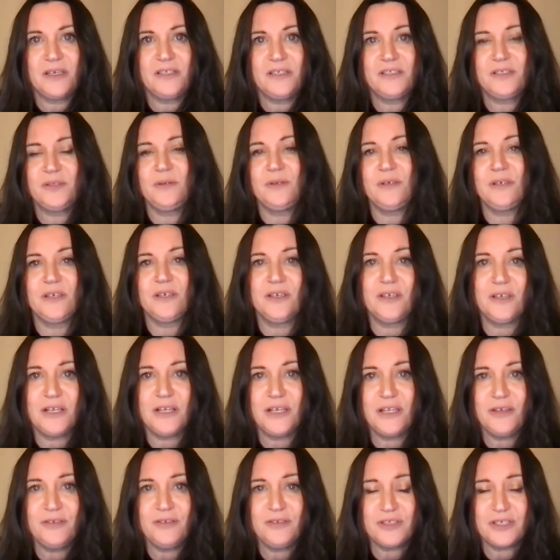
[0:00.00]
to a
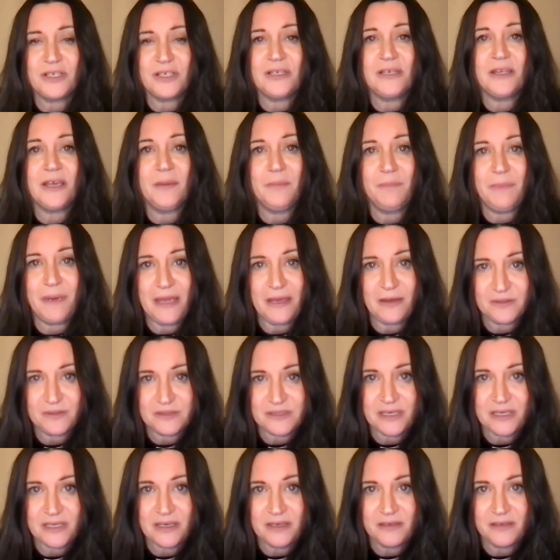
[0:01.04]
conclusion
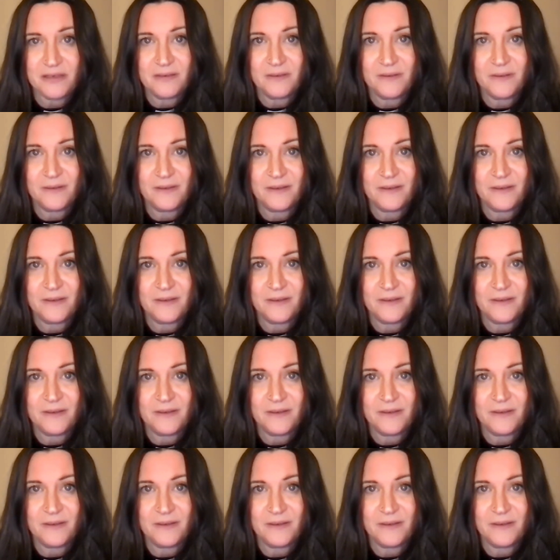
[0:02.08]
about her.